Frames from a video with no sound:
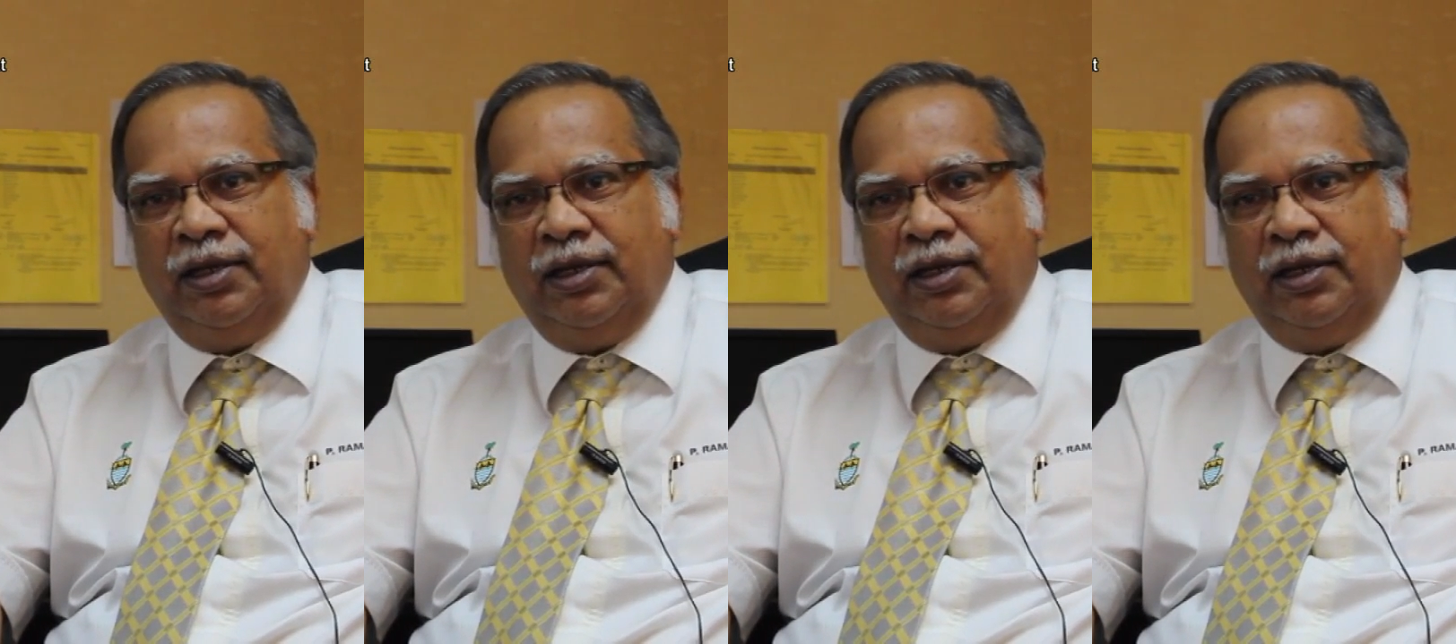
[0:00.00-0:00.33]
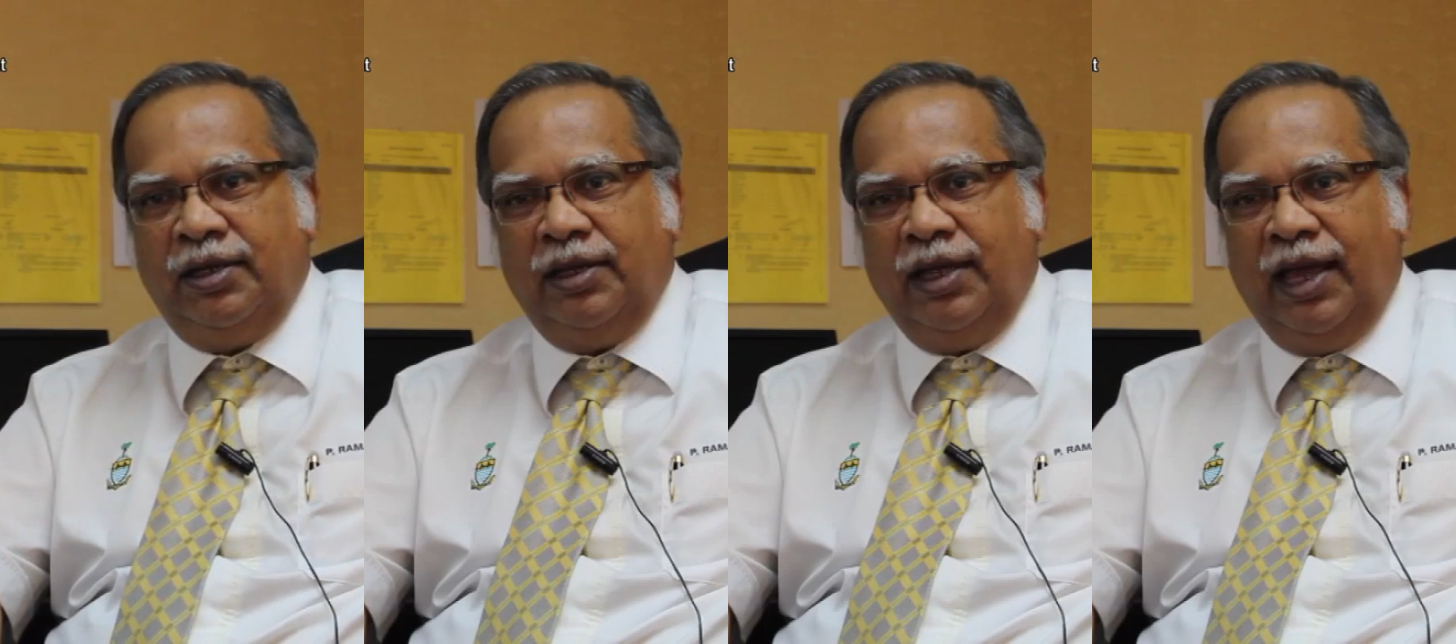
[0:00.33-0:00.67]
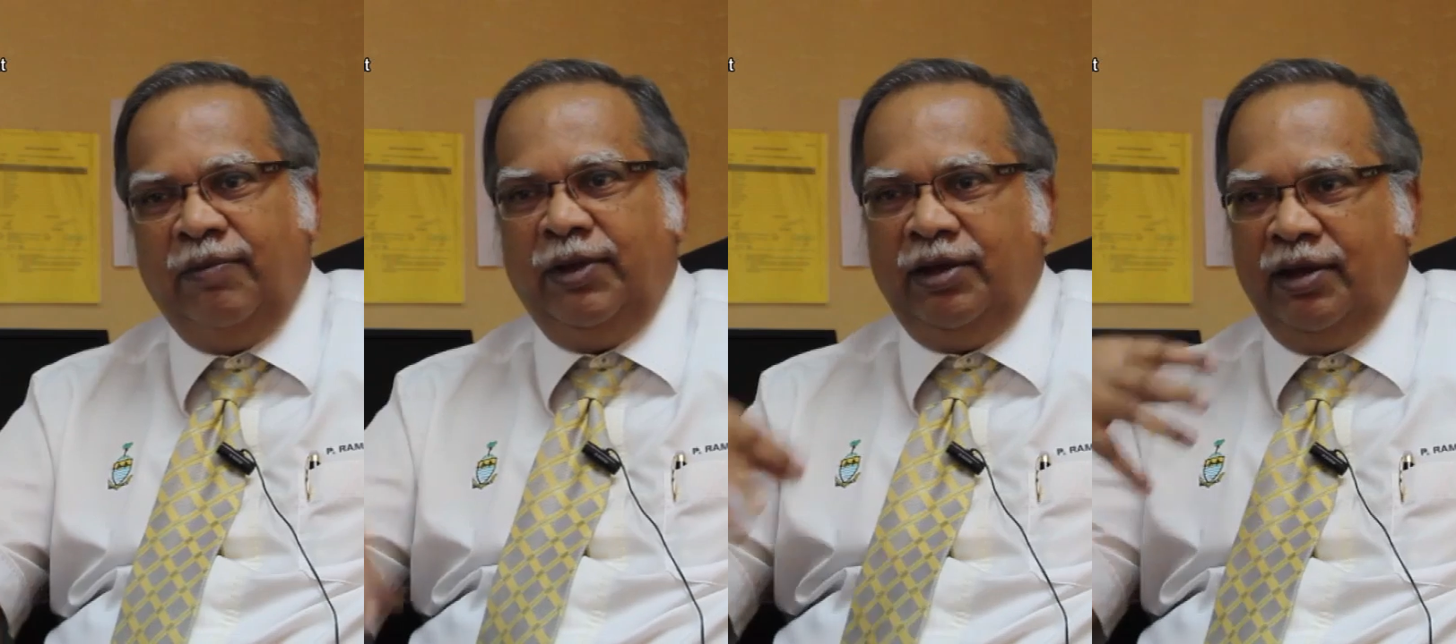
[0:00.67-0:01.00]

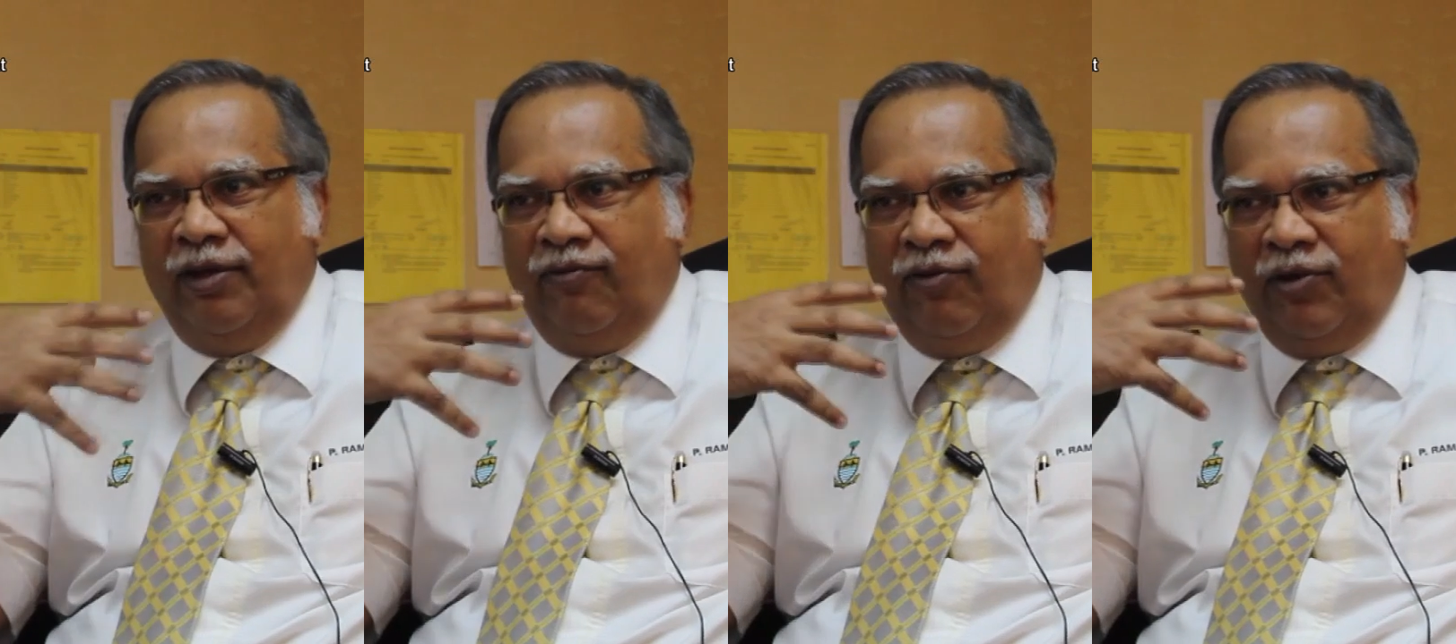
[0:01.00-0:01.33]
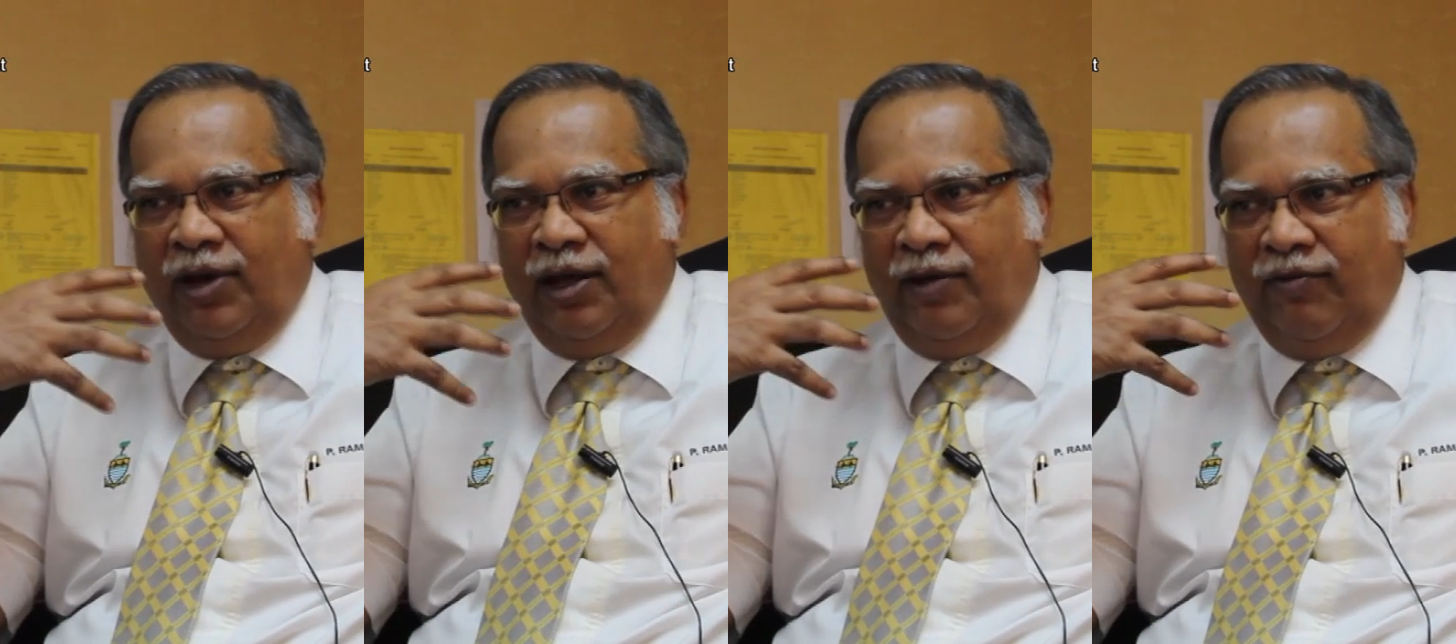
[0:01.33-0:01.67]
I mean, for